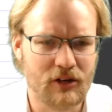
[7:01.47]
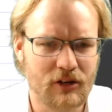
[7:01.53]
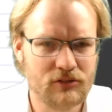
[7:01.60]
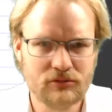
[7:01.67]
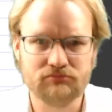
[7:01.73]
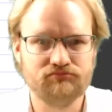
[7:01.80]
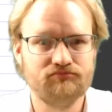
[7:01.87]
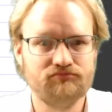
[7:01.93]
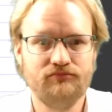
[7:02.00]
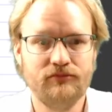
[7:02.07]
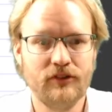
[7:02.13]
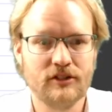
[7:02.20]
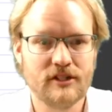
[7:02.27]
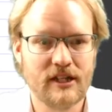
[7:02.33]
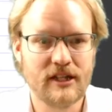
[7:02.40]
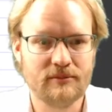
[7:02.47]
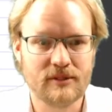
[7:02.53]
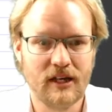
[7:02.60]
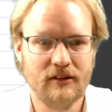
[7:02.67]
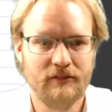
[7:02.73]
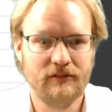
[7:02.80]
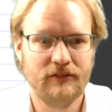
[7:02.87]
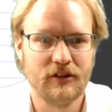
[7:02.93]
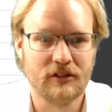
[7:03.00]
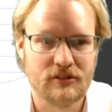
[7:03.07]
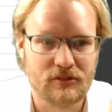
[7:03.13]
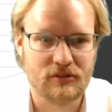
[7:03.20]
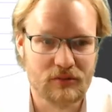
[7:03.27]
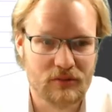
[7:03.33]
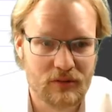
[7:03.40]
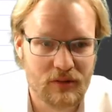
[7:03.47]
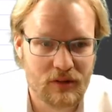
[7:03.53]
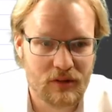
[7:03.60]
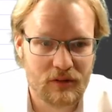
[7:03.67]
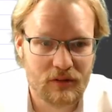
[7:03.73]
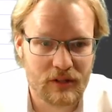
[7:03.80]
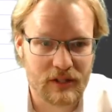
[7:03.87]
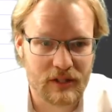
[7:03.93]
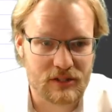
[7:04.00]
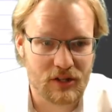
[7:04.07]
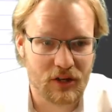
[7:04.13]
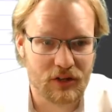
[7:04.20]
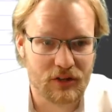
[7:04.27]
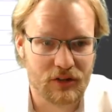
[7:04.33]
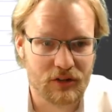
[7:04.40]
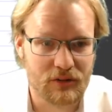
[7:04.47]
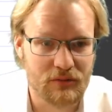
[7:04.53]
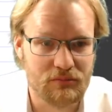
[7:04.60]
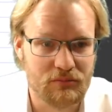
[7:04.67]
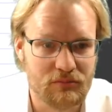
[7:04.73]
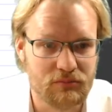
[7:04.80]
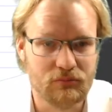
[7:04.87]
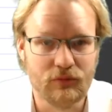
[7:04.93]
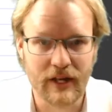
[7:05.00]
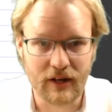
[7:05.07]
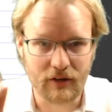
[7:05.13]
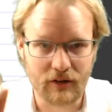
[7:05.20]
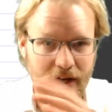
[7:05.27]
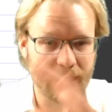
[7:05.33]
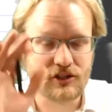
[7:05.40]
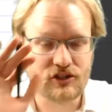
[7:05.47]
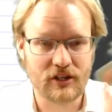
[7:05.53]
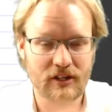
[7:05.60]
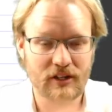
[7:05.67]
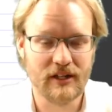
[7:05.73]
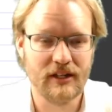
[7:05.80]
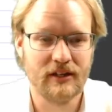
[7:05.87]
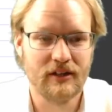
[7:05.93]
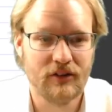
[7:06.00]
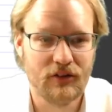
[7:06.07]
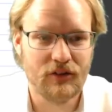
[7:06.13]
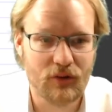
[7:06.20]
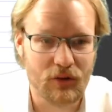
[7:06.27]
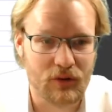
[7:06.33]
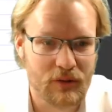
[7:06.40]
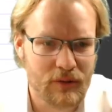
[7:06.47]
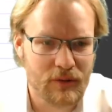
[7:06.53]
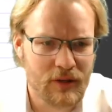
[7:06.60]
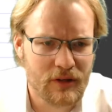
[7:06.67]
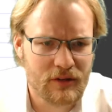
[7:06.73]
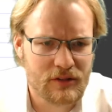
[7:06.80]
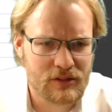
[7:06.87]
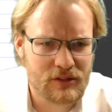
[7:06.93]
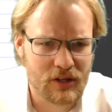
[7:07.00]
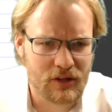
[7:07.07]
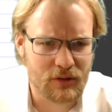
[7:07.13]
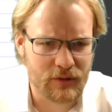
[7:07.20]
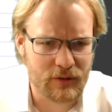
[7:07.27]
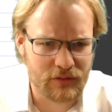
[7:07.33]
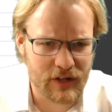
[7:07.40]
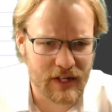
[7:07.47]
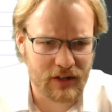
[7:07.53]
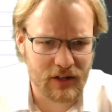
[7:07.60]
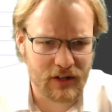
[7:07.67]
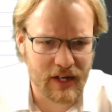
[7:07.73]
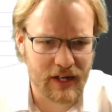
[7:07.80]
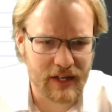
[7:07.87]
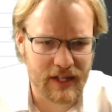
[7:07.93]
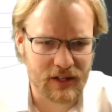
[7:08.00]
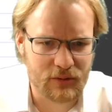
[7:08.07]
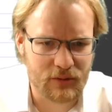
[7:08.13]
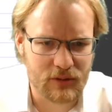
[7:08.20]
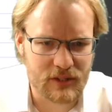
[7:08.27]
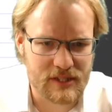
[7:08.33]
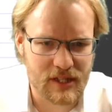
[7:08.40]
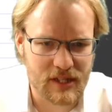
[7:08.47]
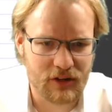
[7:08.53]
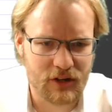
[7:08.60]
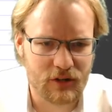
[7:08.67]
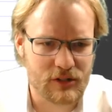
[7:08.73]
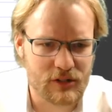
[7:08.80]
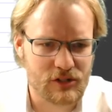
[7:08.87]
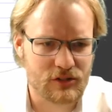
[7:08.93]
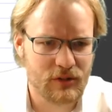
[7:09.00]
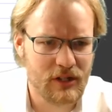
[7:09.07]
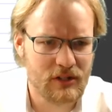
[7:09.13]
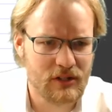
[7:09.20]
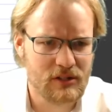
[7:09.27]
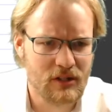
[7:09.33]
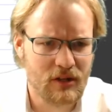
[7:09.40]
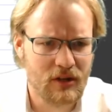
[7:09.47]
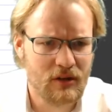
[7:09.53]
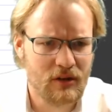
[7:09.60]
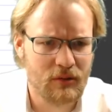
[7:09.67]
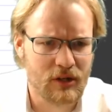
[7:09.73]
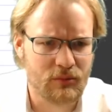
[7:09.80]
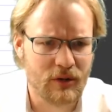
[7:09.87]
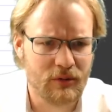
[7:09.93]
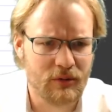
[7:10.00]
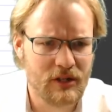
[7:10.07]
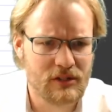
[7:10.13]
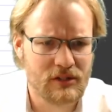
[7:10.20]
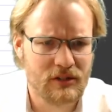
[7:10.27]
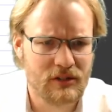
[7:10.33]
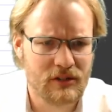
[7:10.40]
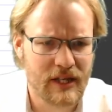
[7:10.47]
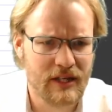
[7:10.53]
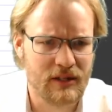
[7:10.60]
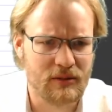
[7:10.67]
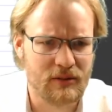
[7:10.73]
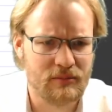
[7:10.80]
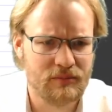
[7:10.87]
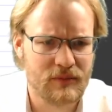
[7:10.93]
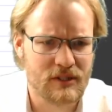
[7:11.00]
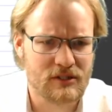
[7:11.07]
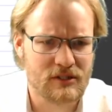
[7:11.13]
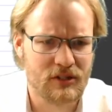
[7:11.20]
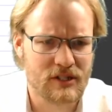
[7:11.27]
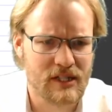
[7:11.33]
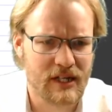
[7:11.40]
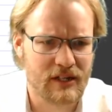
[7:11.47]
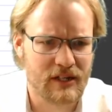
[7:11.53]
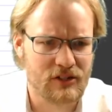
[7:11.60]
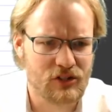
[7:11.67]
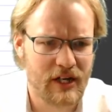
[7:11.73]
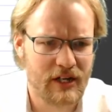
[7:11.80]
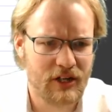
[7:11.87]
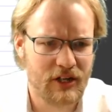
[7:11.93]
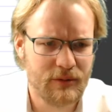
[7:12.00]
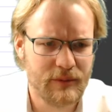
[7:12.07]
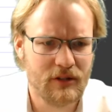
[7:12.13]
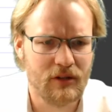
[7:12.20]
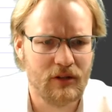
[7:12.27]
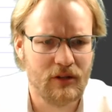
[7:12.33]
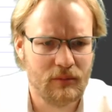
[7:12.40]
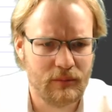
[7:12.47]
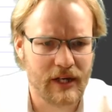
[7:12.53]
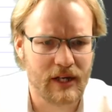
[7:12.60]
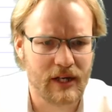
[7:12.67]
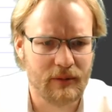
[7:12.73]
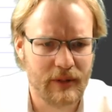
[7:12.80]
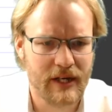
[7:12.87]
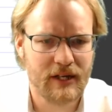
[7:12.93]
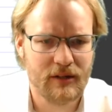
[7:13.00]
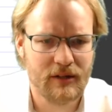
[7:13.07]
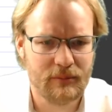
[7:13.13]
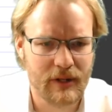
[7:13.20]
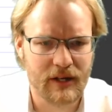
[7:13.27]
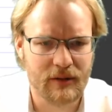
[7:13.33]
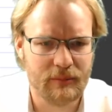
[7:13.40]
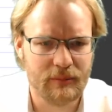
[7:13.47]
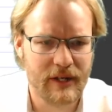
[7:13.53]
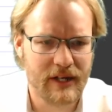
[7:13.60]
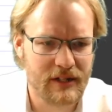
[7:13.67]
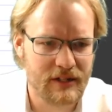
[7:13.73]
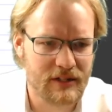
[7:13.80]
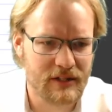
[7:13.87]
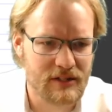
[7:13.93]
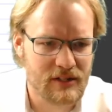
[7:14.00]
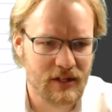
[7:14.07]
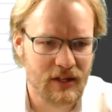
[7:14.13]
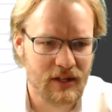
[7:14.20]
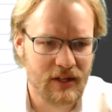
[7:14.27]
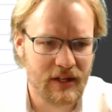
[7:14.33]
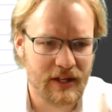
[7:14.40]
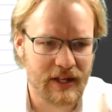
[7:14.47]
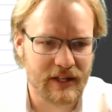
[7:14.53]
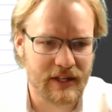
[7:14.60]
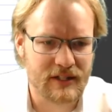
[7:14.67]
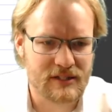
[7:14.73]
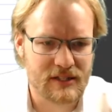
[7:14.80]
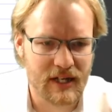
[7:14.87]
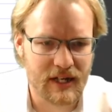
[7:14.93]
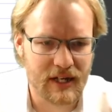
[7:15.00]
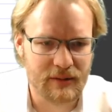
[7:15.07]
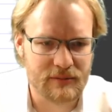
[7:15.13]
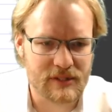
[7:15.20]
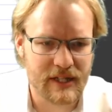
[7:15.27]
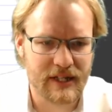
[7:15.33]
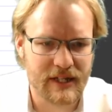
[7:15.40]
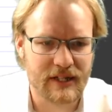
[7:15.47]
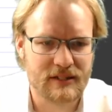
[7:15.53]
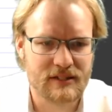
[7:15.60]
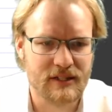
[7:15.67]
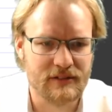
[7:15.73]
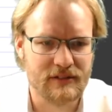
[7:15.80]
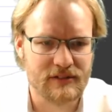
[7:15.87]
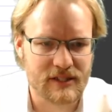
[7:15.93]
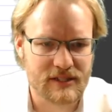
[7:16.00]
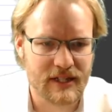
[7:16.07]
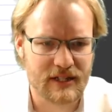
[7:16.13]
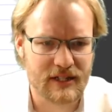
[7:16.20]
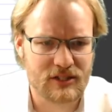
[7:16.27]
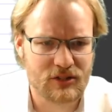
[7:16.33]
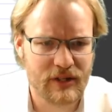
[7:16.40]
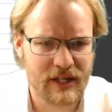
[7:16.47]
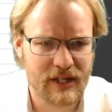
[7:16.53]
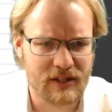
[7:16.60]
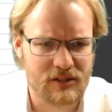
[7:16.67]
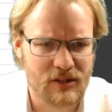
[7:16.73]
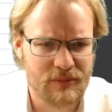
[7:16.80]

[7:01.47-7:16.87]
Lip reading: Cool. First step's done for us. There's no rearranging needed at all. So we've already got our equals 0, which is what we want. Okay, this looks like a trinomial. Bracket, bracket, bracket, bracket. X times x gives us x squared.